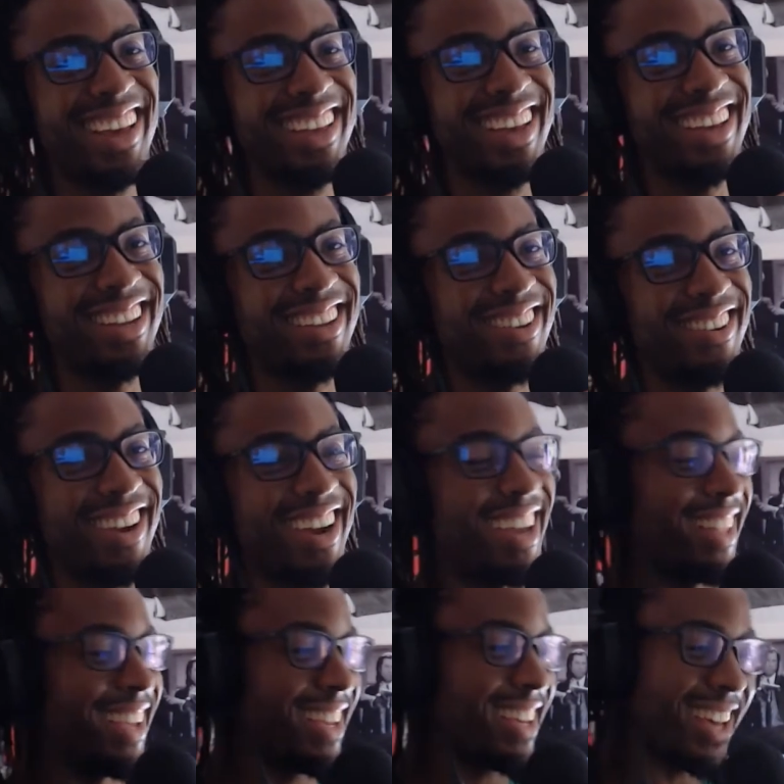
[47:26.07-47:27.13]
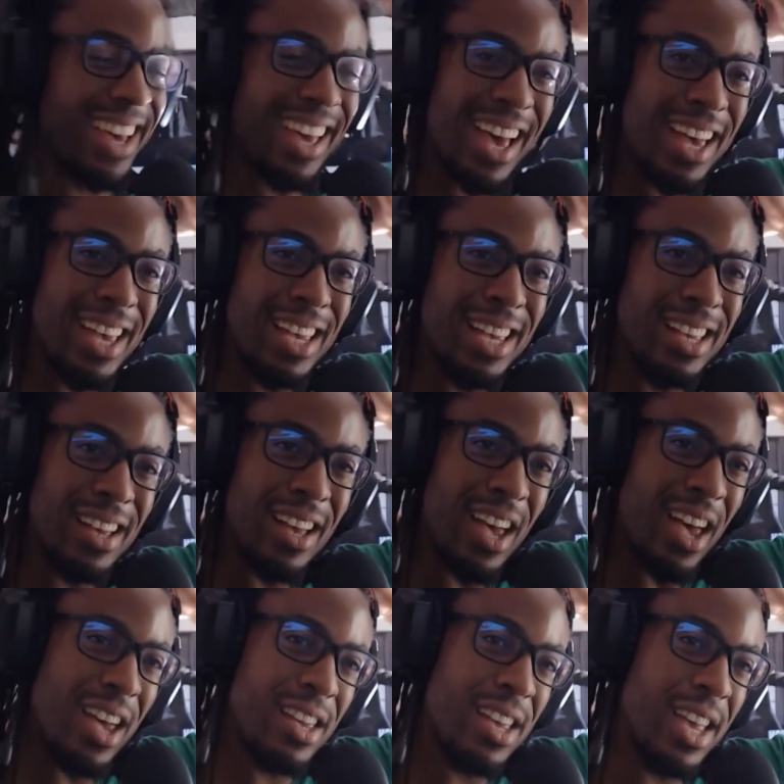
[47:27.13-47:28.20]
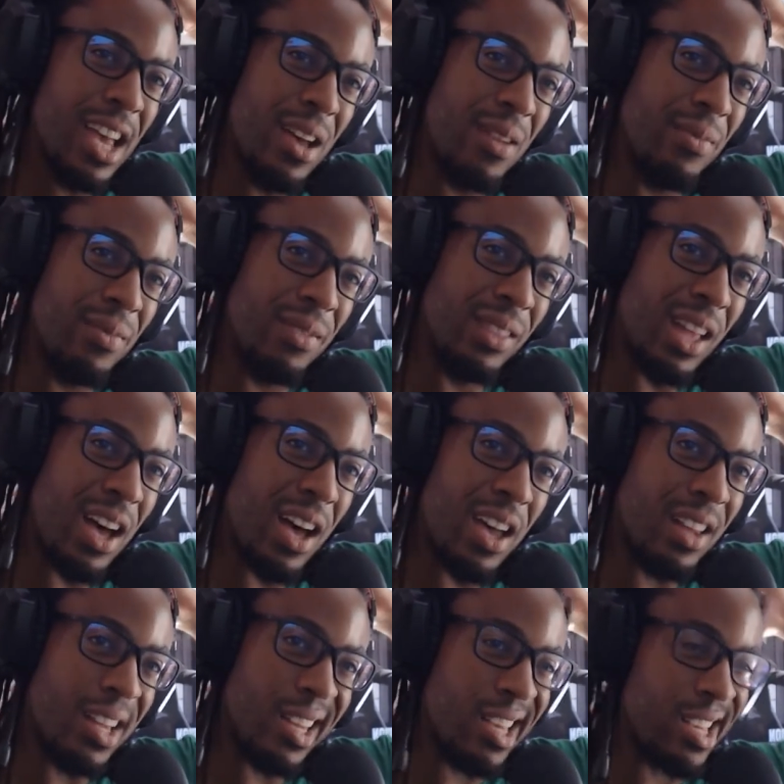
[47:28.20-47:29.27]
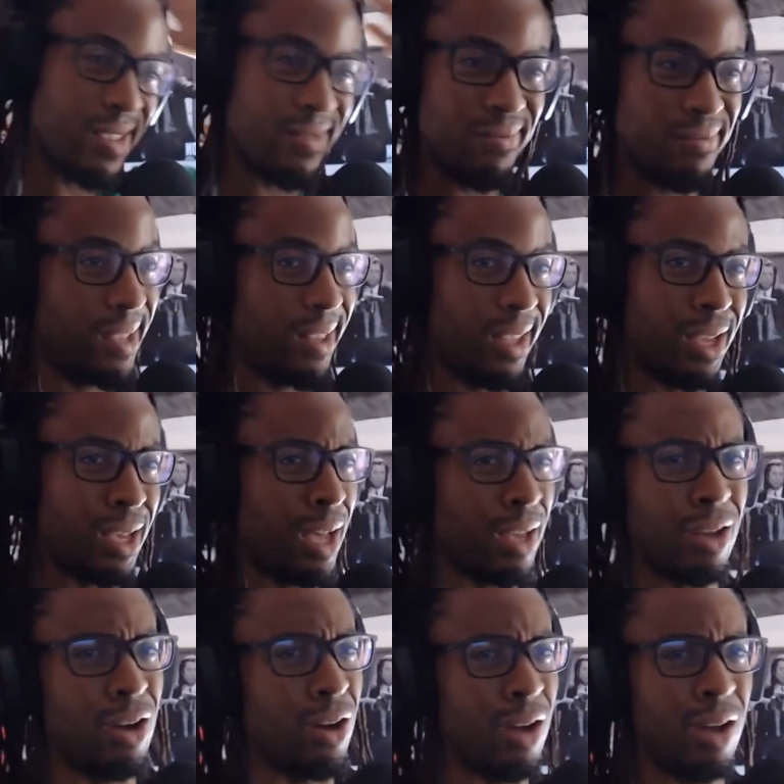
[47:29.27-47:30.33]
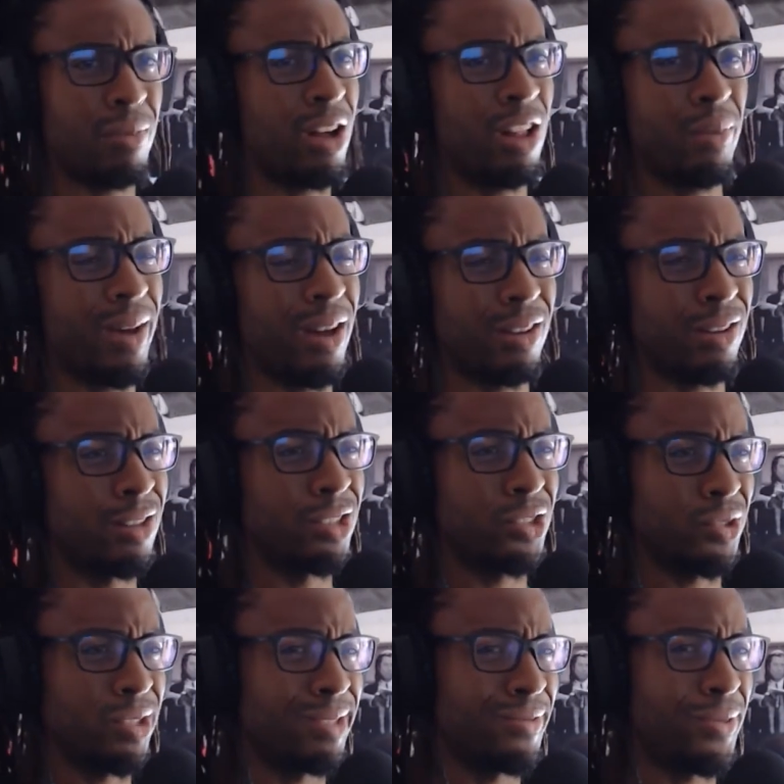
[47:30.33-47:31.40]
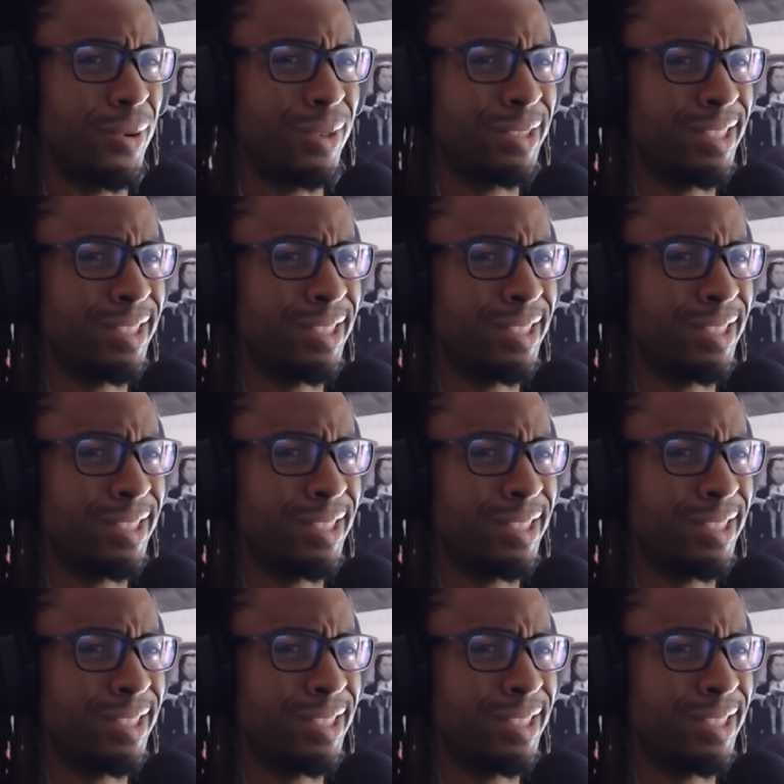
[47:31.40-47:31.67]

I know, right? Like I can't lie and like be like, oh, I'm all about country. Unfortunately,